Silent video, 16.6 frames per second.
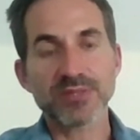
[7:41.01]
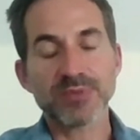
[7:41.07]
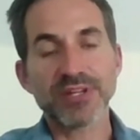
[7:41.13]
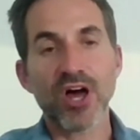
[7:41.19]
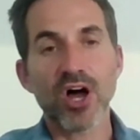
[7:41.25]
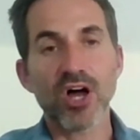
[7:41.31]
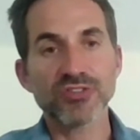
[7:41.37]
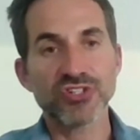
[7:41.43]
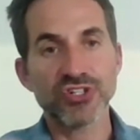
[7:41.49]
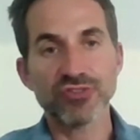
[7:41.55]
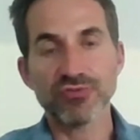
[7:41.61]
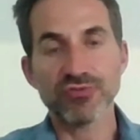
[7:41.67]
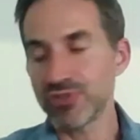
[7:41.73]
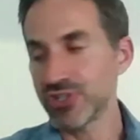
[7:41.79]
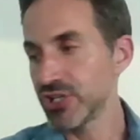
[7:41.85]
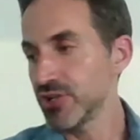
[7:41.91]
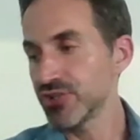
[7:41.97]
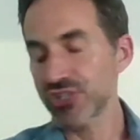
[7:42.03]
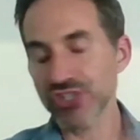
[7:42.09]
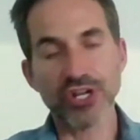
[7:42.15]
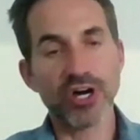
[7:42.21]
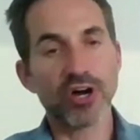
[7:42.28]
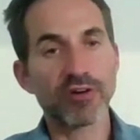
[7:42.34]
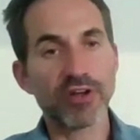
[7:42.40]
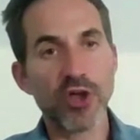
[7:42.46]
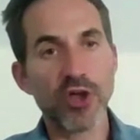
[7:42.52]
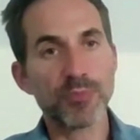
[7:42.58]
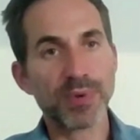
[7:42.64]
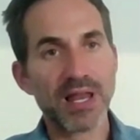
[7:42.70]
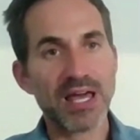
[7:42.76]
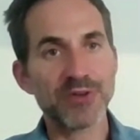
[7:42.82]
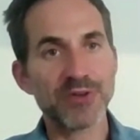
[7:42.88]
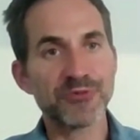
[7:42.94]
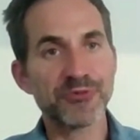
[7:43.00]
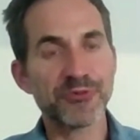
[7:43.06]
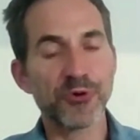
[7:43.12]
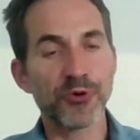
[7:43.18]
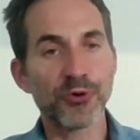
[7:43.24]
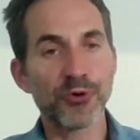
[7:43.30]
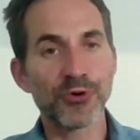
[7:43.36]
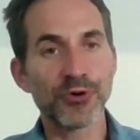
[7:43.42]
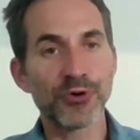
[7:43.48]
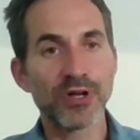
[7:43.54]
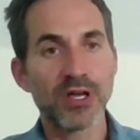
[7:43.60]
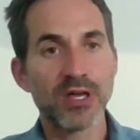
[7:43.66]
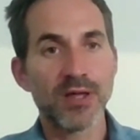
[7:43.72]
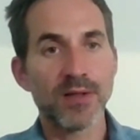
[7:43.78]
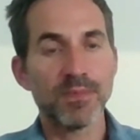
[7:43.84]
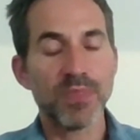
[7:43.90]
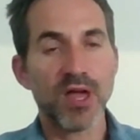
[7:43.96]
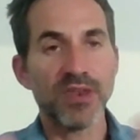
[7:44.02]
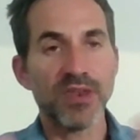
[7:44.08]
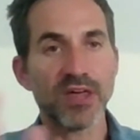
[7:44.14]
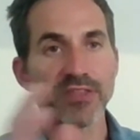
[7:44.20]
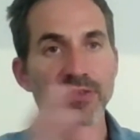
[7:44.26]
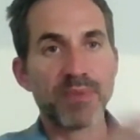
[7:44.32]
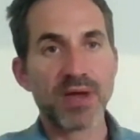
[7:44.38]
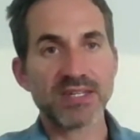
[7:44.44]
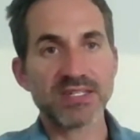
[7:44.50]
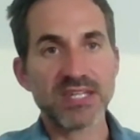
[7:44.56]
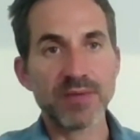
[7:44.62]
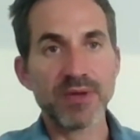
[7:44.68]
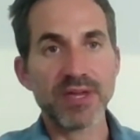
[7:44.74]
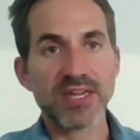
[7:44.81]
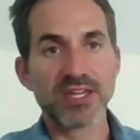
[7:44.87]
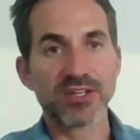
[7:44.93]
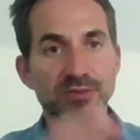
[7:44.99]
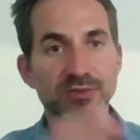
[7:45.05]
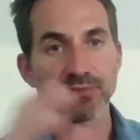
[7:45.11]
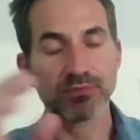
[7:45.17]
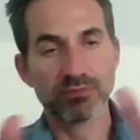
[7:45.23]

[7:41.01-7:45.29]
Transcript: I mean, do you scenario plan for another pandemic,